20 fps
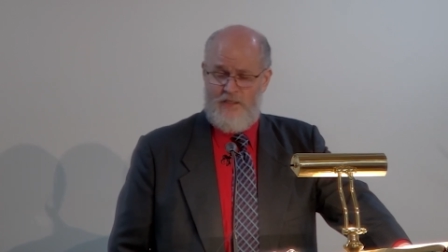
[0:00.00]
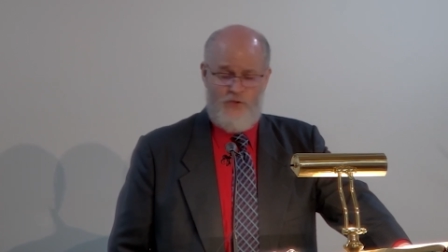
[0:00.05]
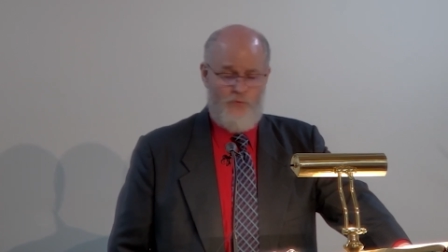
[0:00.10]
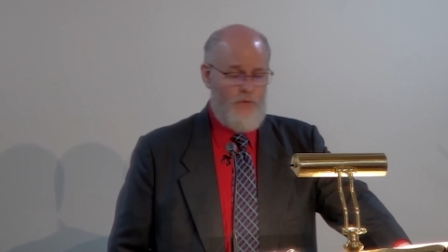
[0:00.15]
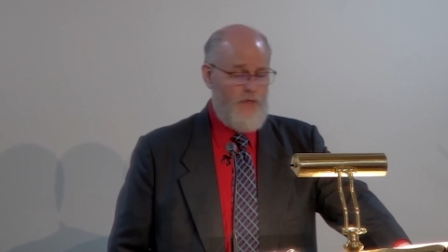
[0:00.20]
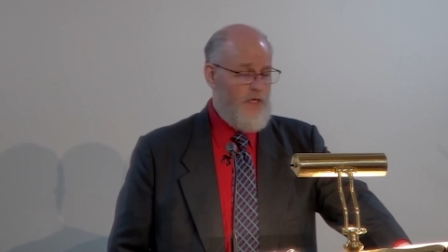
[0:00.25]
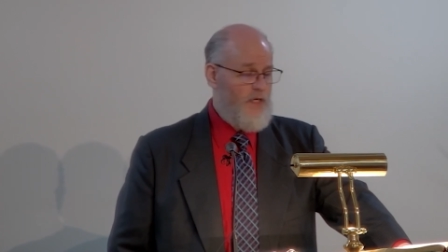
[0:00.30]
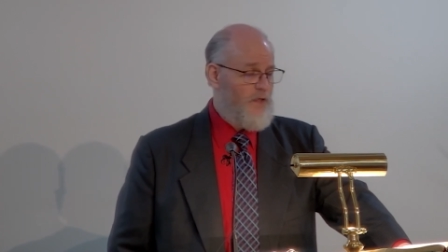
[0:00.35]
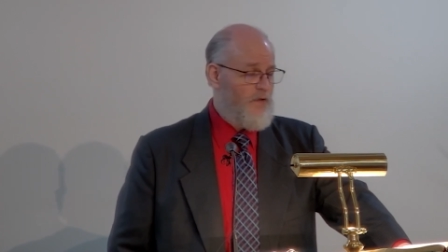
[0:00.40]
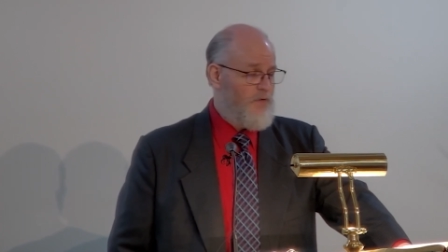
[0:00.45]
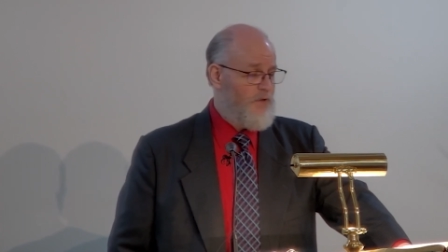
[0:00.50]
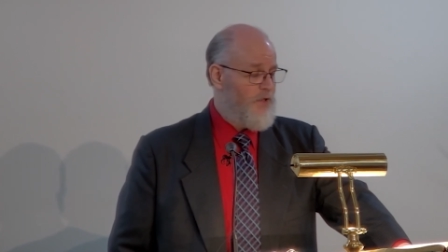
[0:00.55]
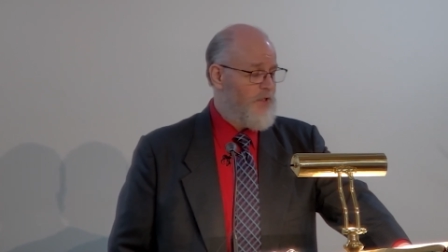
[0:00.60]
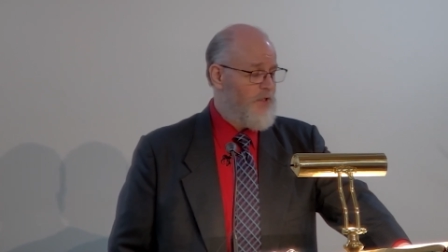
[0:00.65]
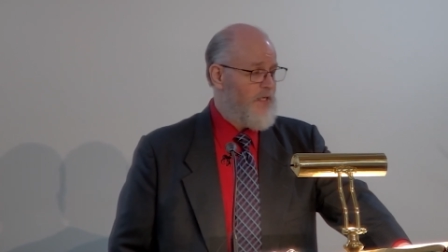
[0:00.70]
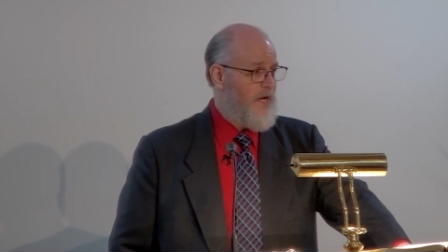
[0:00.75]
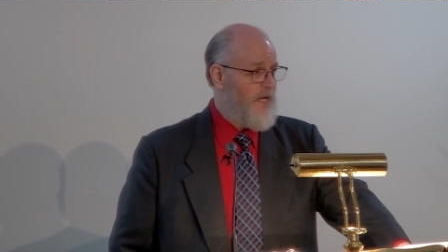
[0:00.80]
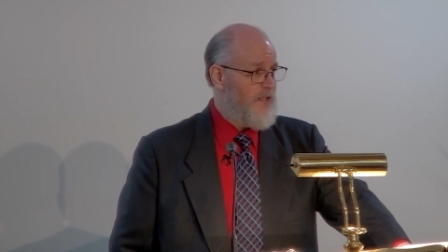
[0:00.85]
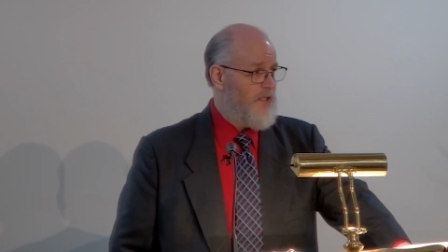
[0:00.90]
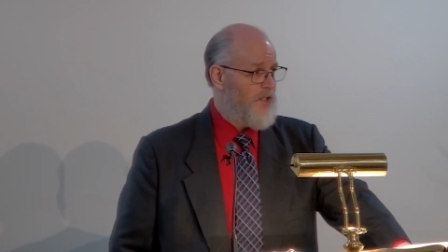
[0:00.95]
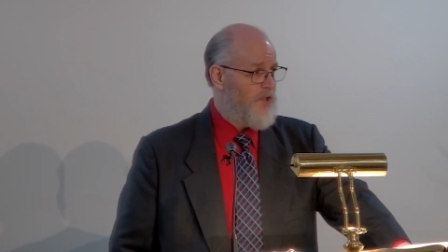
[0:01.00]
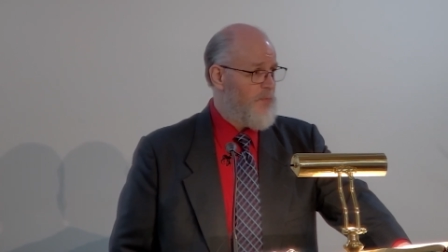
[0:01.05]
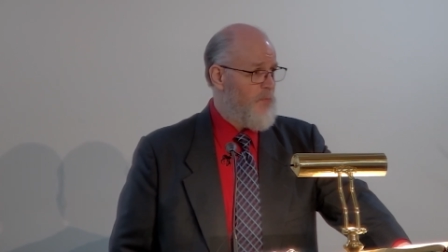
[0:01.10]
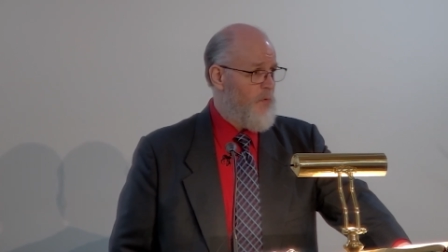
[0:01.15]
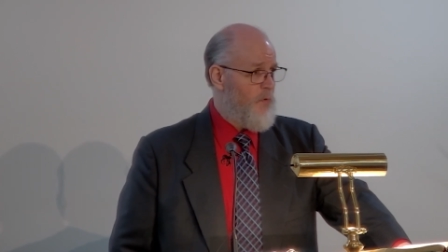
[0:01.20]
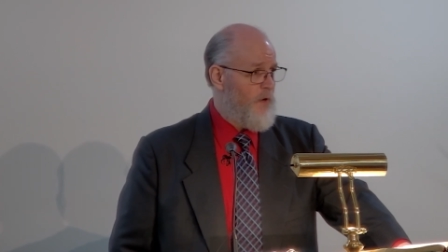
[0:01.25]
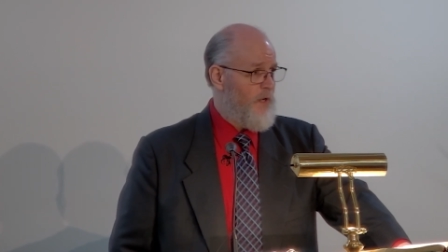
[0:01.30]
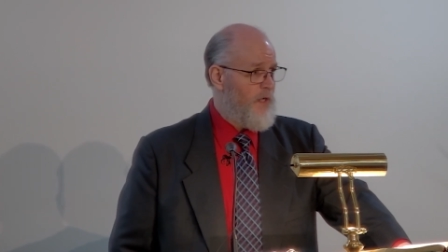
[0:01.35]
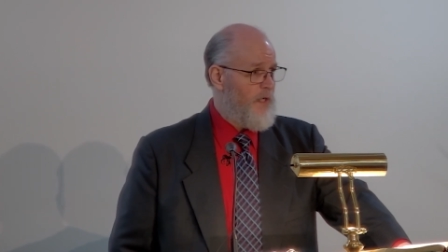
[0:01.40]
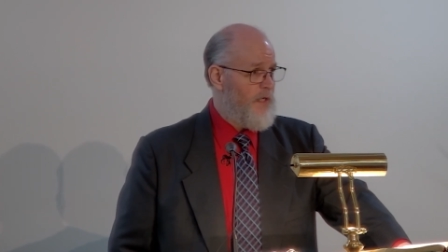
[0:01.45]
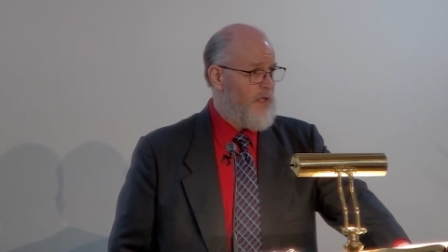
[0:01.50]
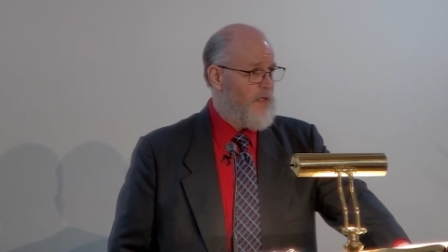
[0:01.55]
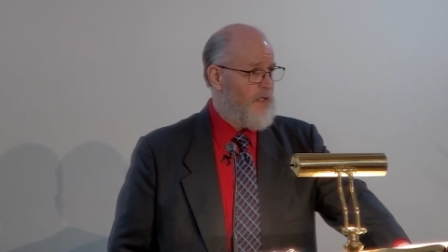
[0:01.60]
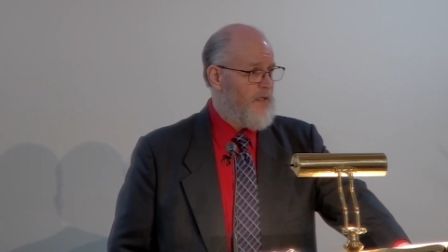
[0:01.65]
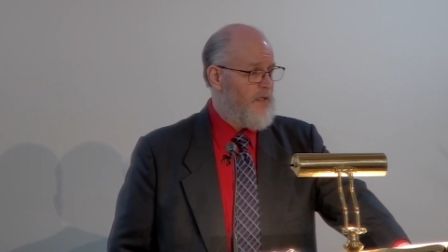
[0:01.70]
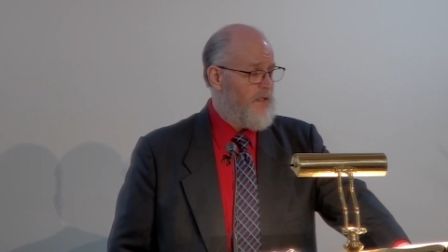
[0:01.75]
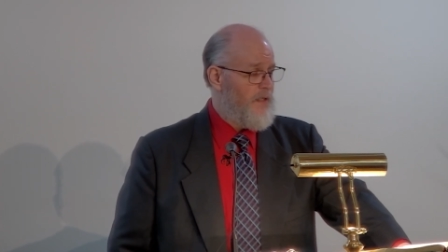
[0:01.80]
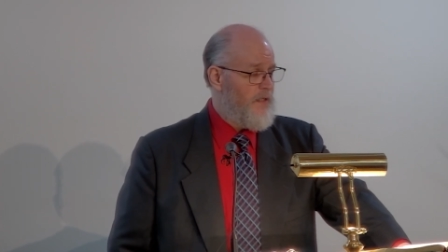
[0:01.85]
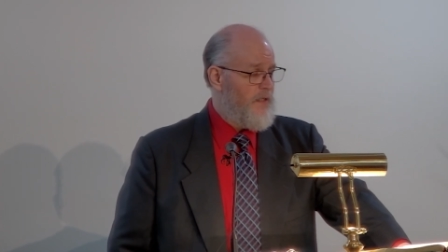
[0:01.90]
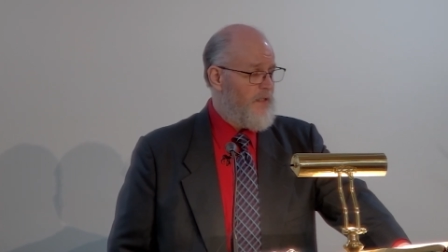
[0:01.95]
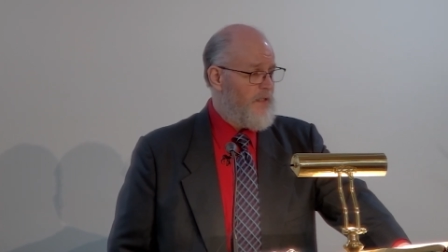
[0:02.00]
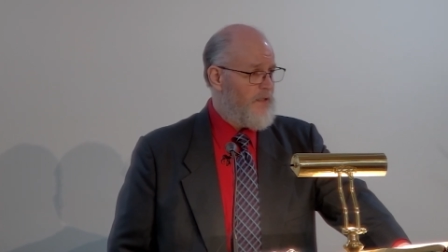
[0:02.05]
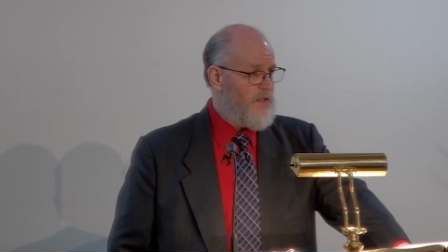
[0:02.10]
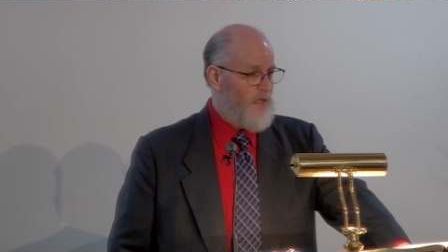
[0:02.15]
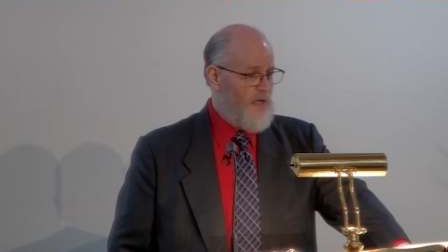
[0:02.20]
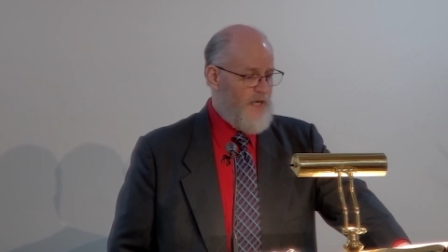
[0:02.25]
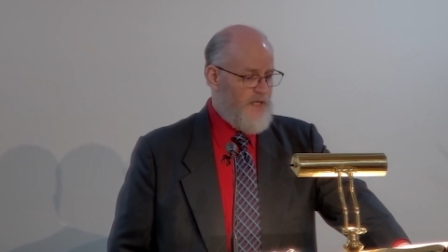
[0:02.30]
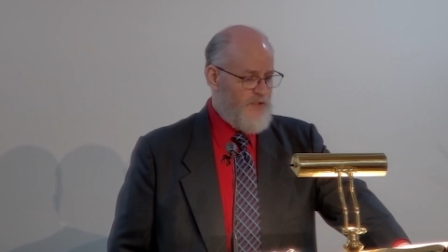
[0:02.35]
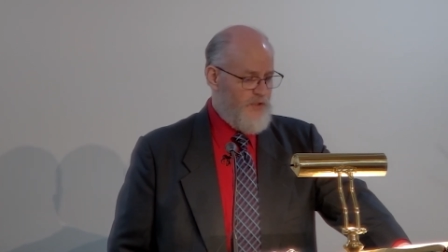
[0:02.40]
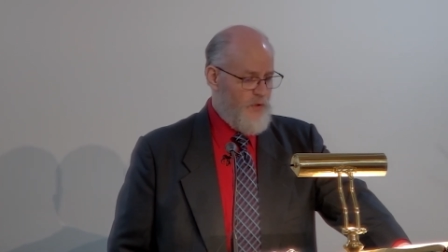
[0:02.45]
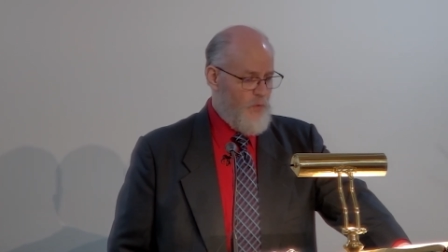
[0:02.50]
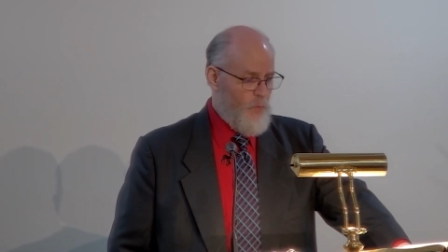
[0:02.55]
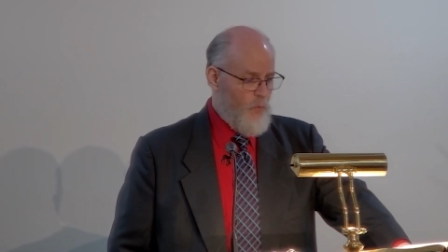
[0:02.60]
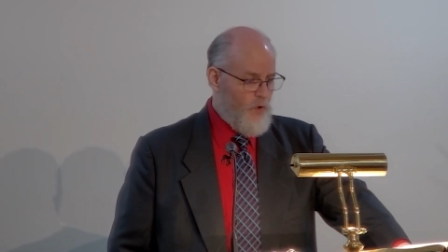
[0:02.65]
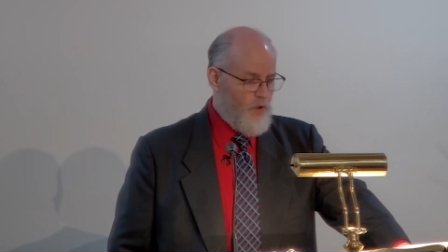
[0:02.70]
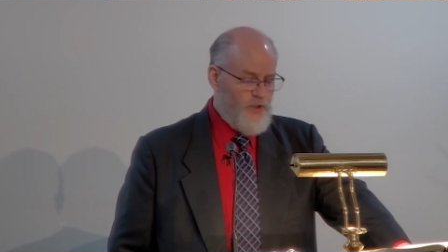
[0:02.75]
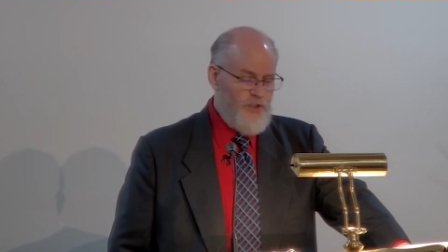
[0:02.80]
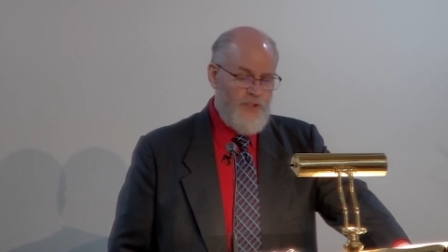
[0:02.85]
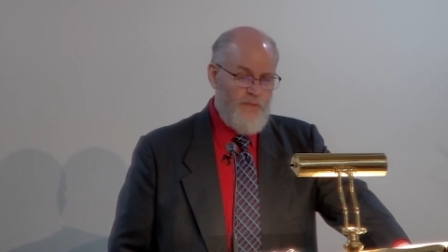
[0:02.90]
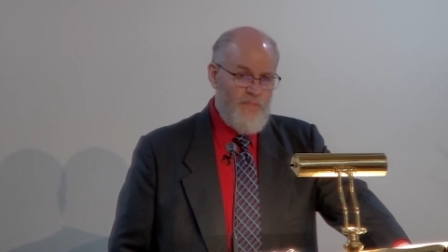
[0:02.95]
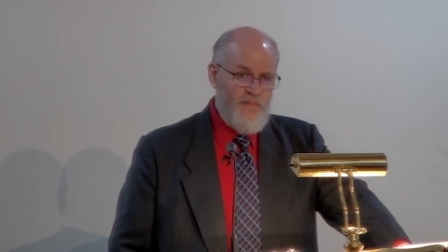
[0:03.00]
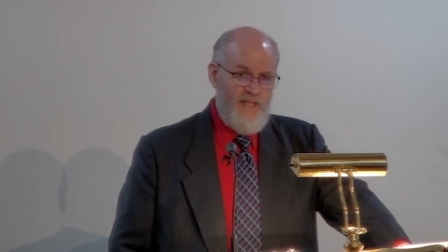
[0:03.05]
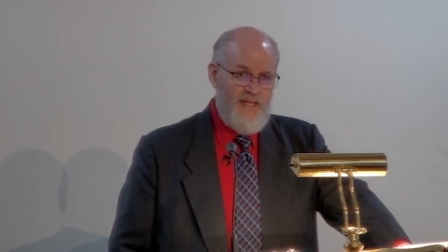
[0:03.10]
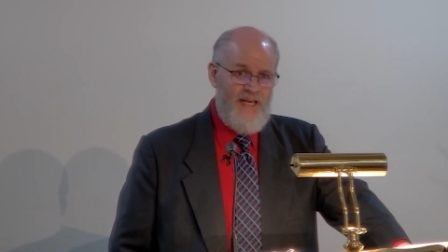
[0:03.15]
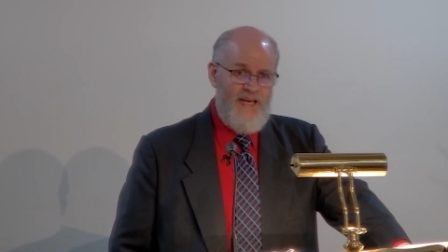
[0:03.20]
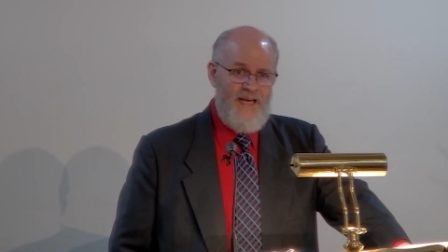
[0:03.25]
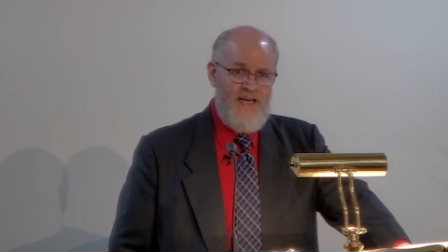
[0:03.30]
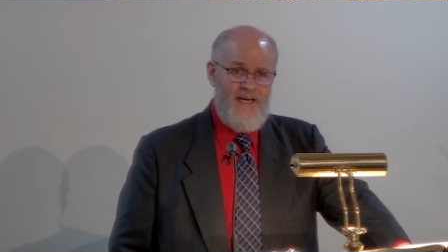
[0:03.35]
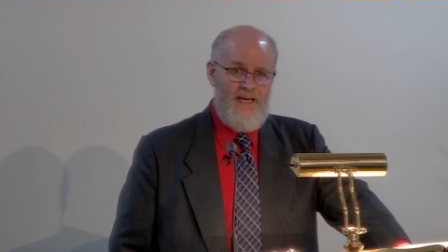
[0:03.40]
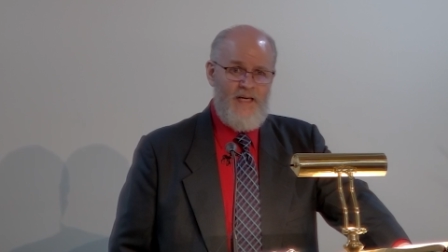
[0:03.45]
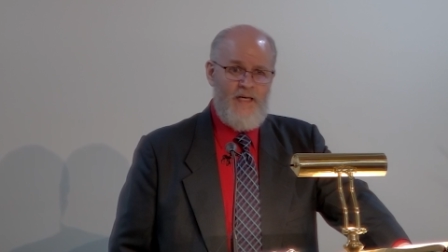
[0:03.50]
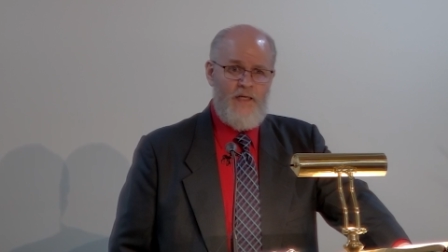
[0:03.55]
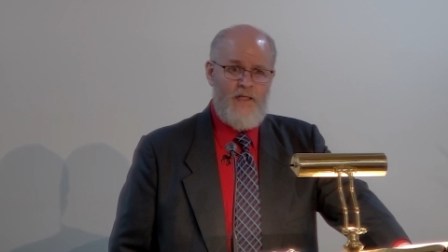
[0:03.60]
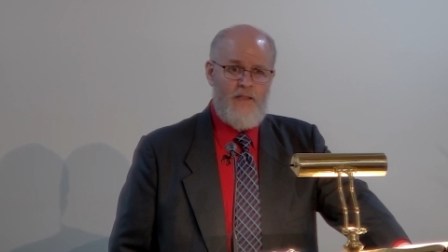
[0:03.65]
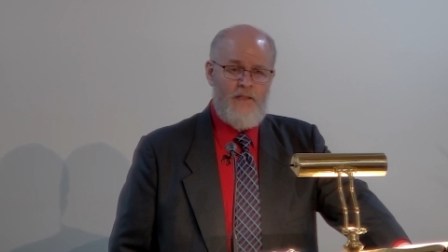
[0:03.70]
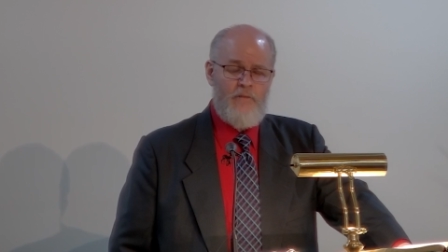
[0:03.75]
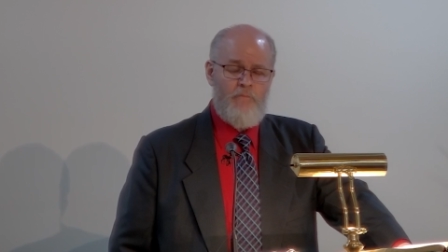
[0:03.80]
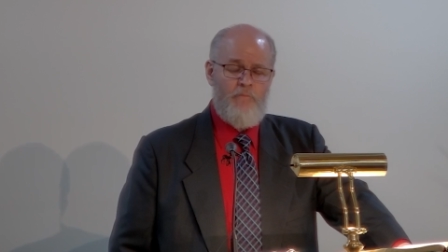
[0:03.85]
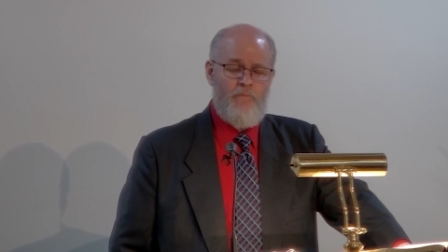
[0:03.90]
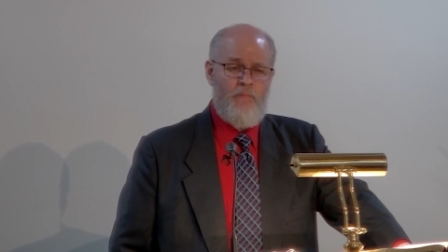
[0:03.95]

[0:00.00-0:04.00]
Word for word: as we looked at this morning in the lesson Worship the King,